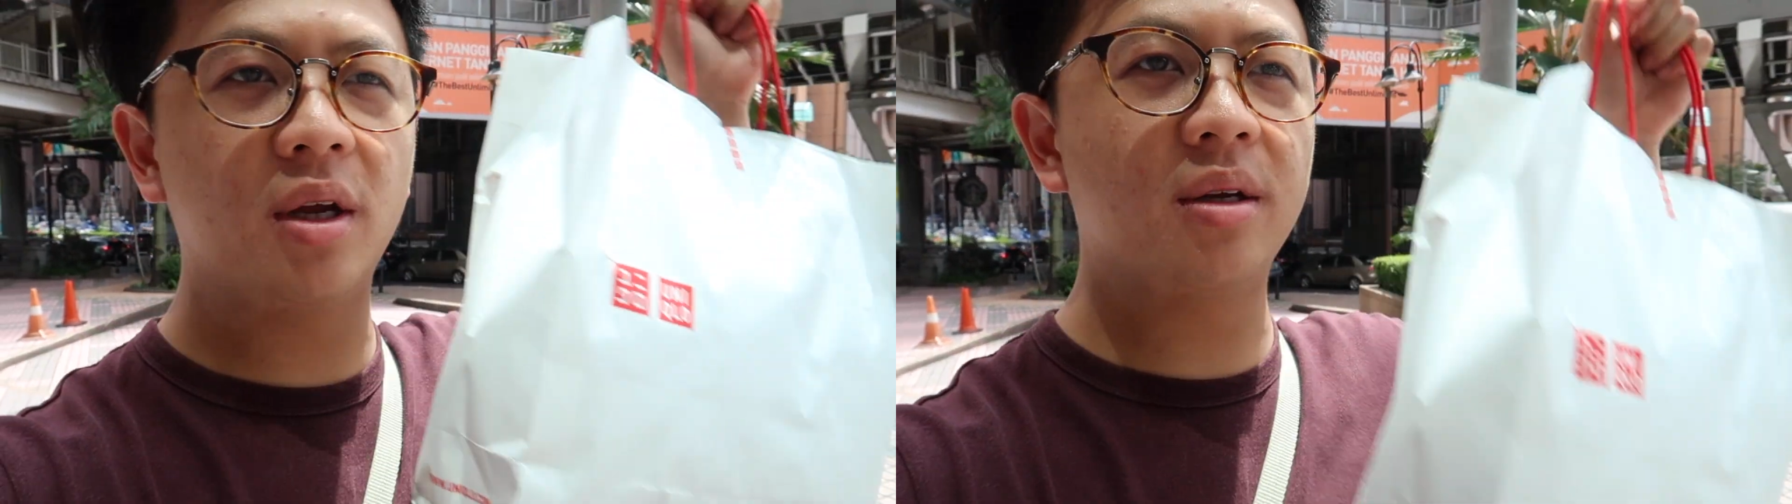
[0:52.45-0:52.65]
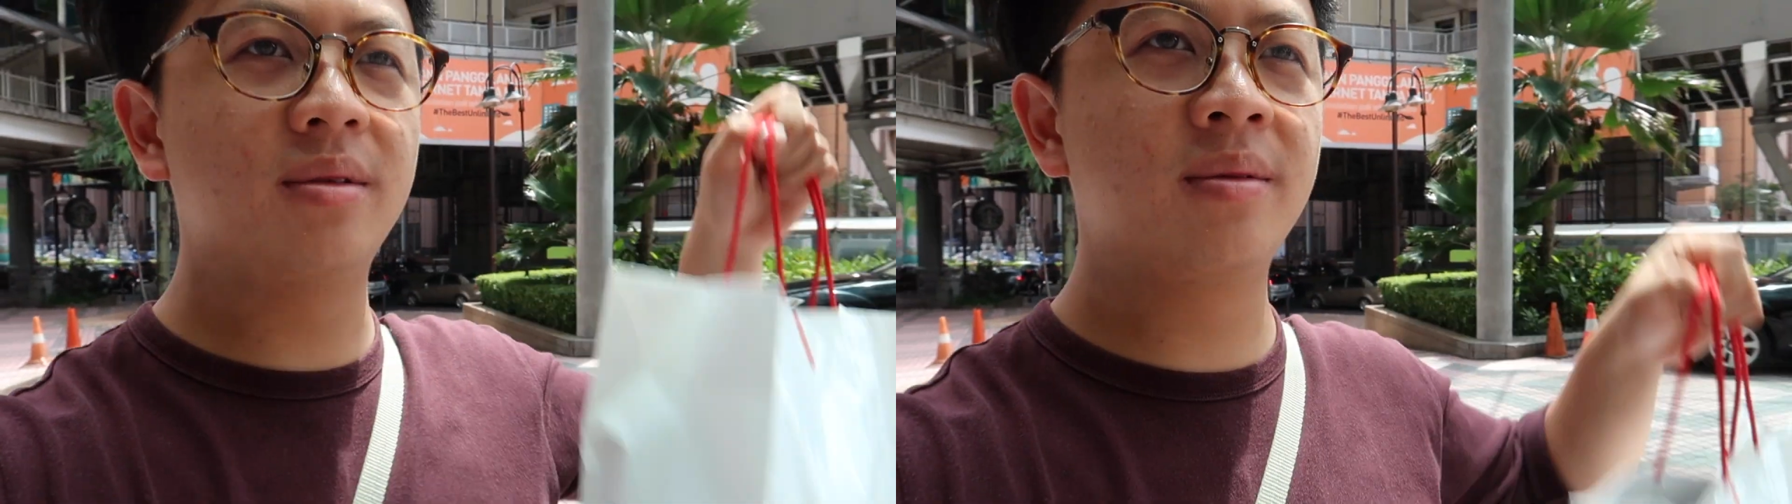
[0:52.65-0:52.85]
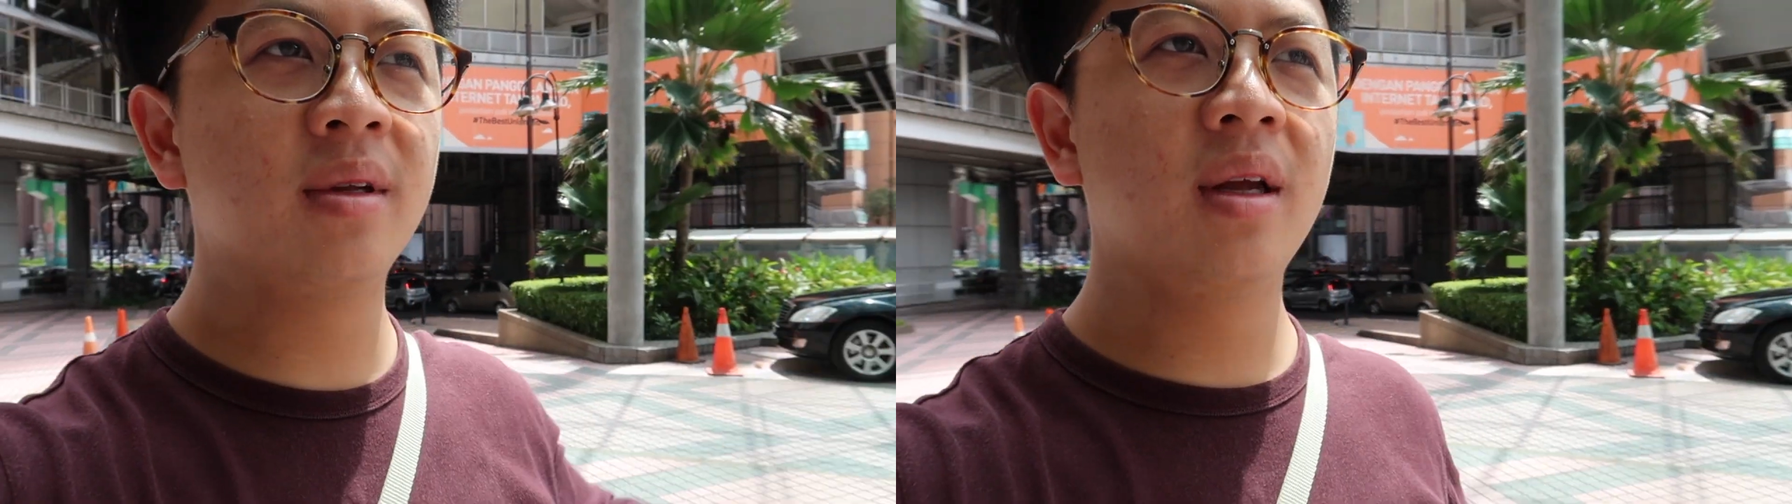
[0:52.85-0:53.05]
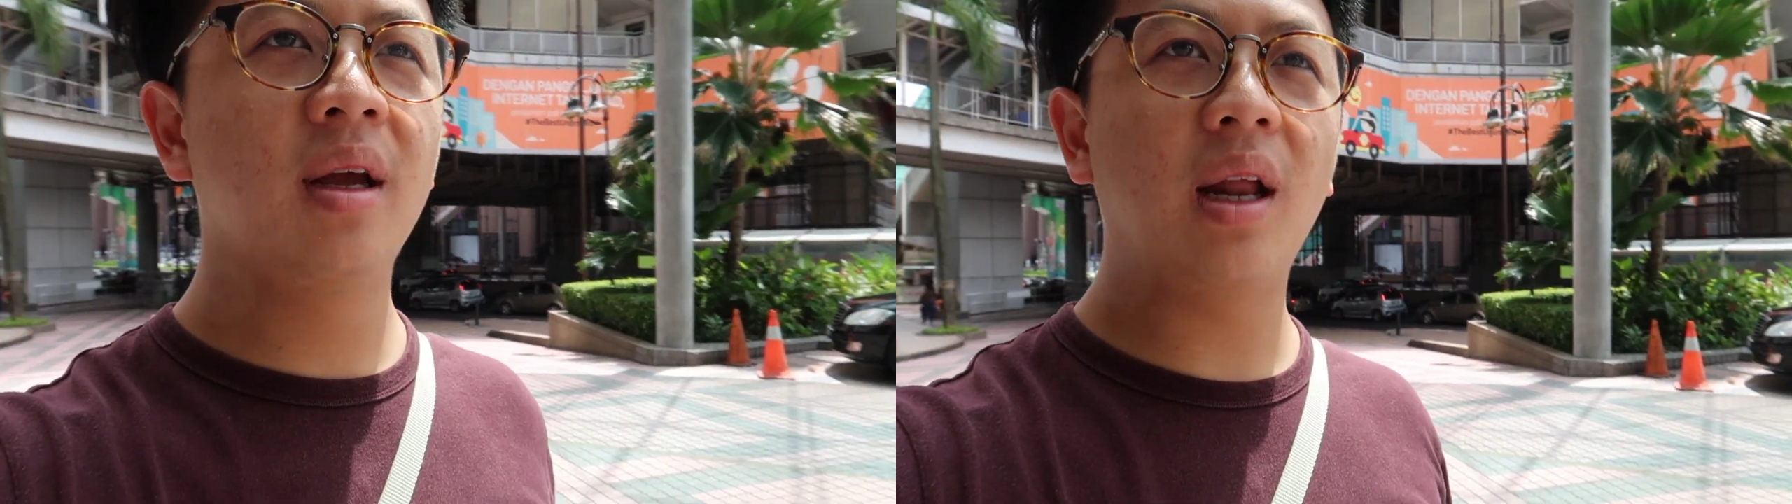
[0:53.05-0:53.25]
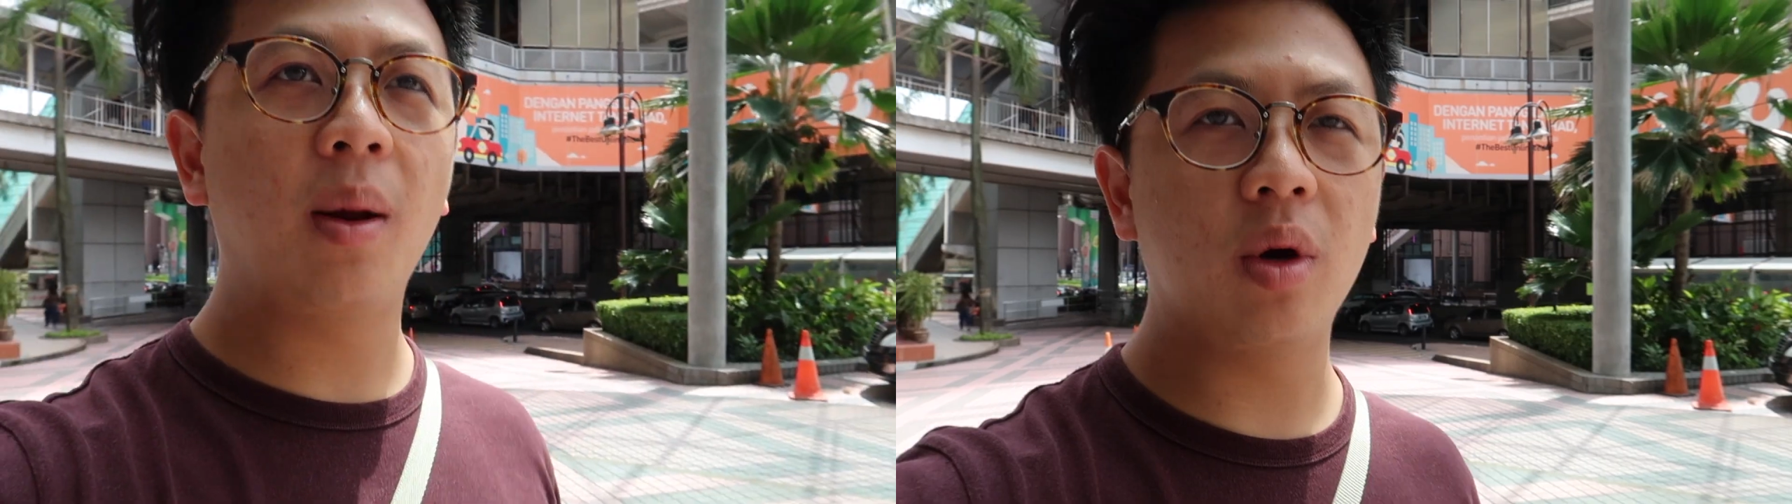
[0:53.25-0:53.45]

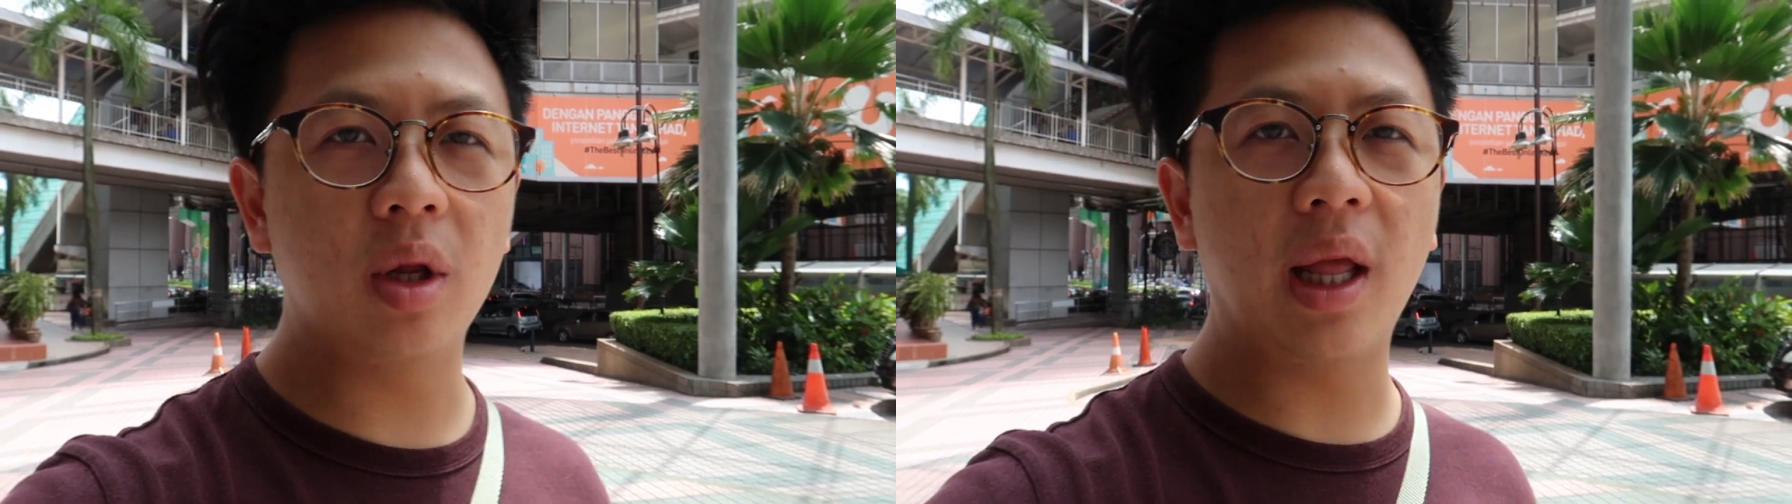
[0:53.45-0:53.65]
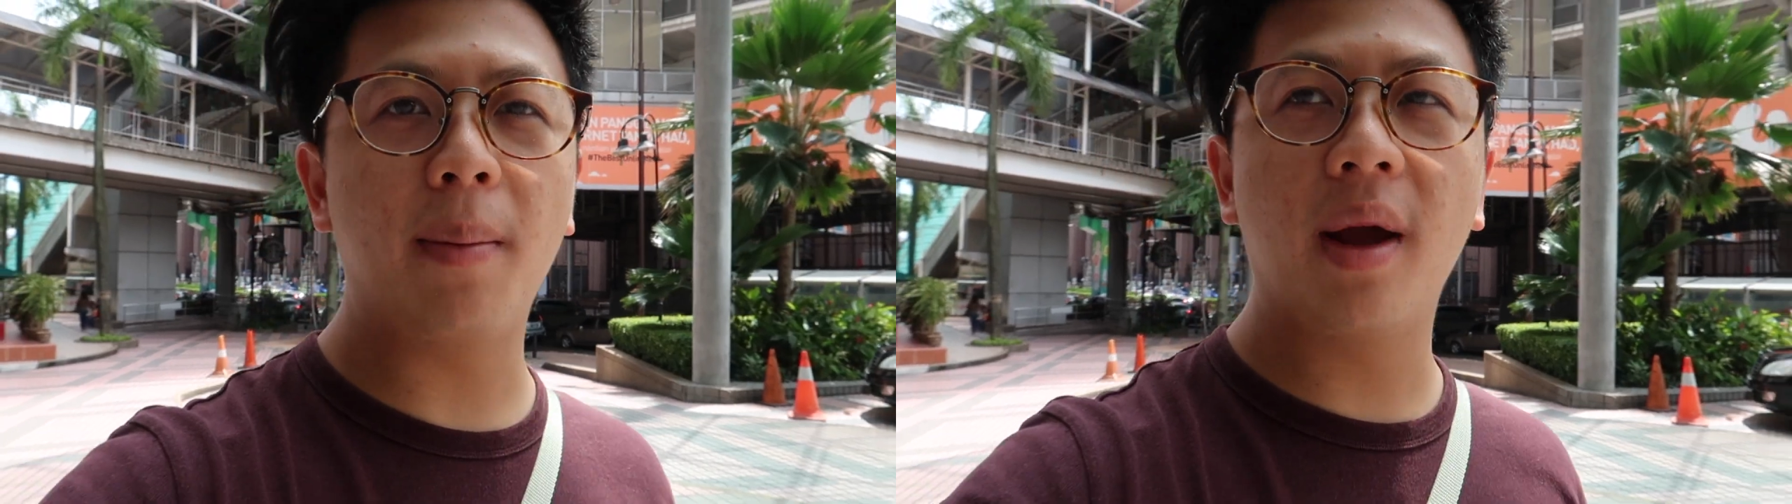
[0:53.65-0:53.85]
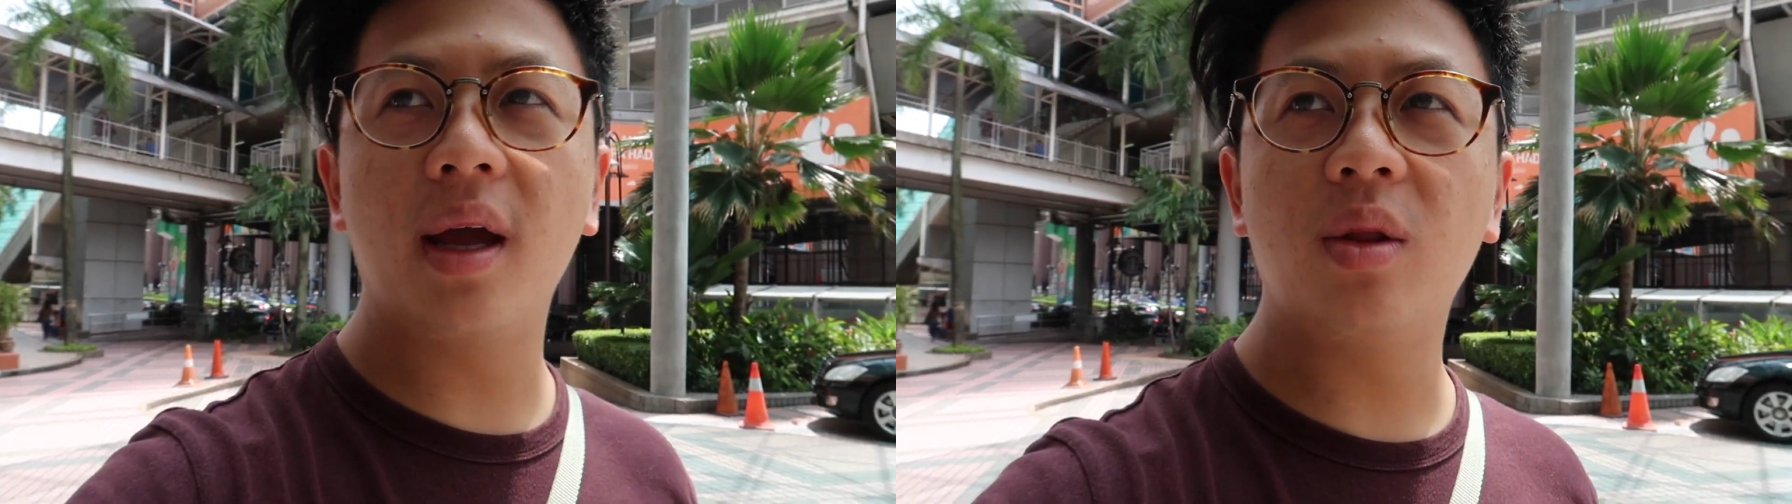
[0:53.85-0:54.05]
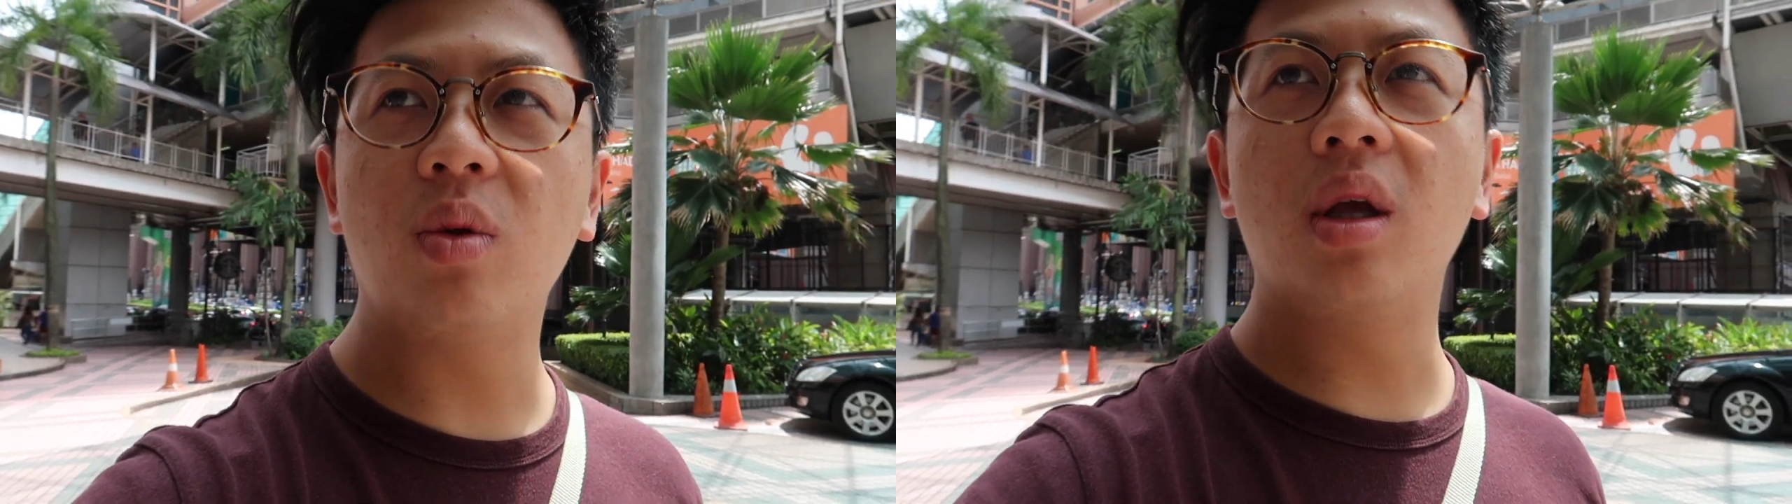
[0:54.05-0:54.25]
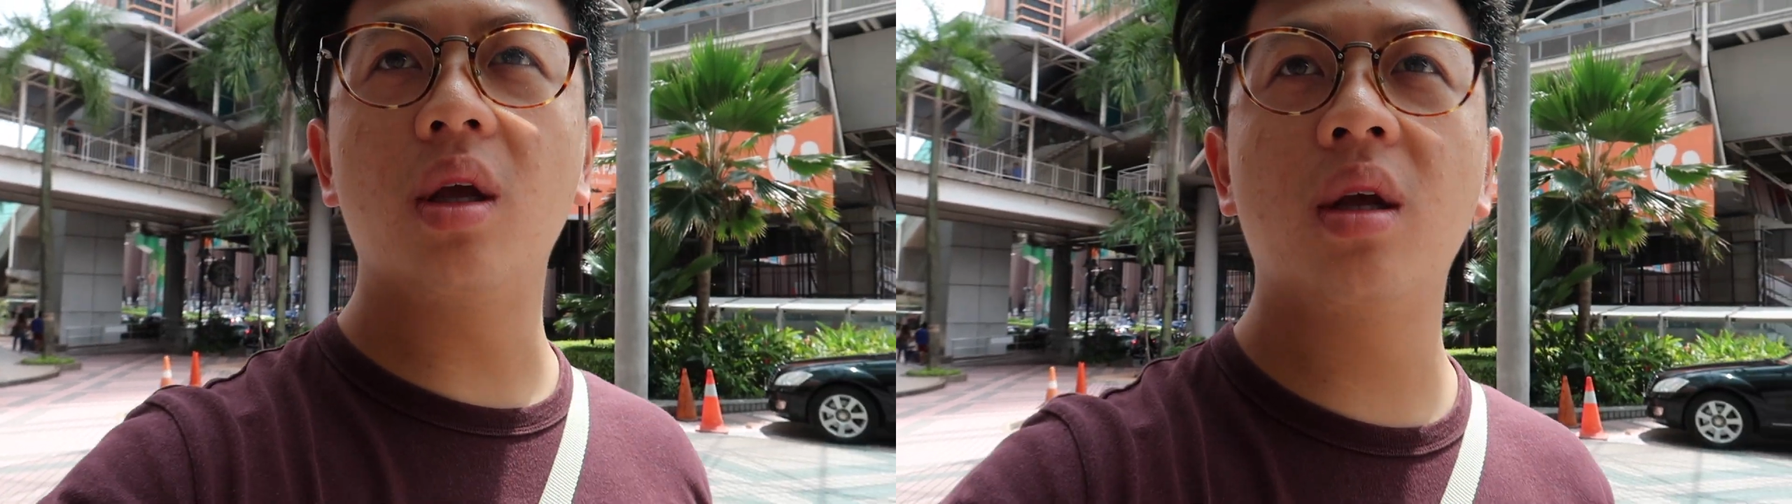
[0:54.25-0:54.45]
And I'm gonna dye my hair
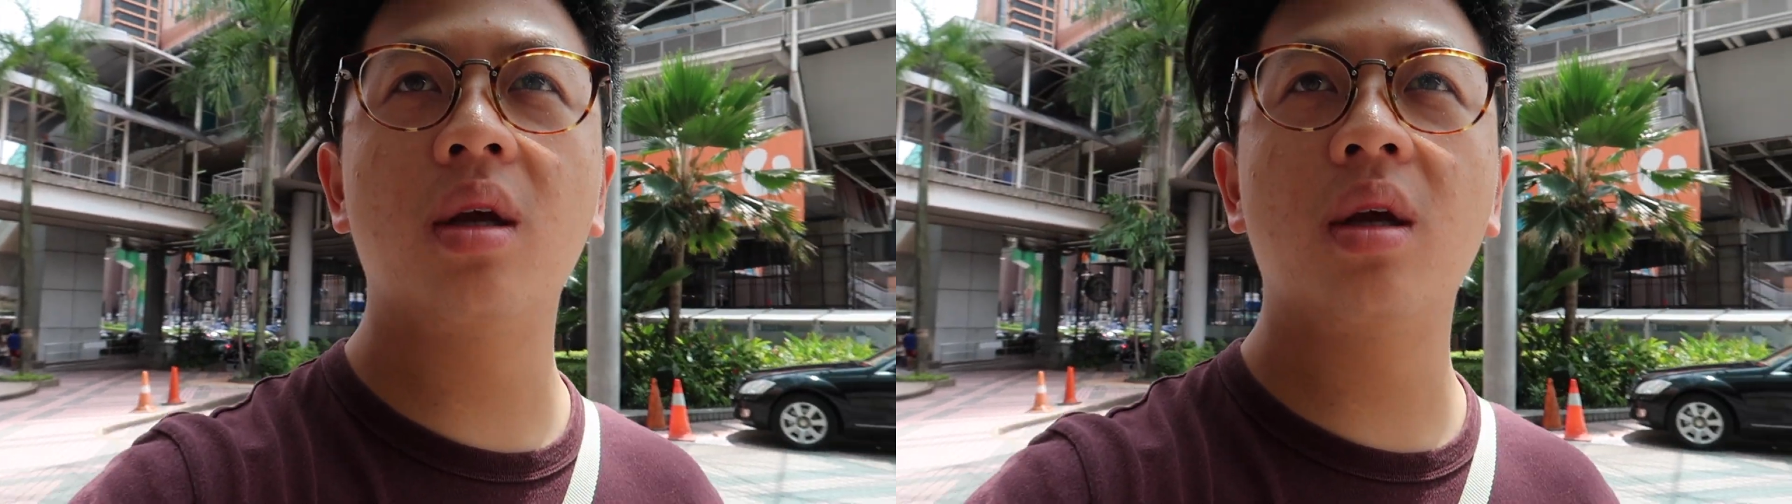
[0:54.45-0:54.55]
today.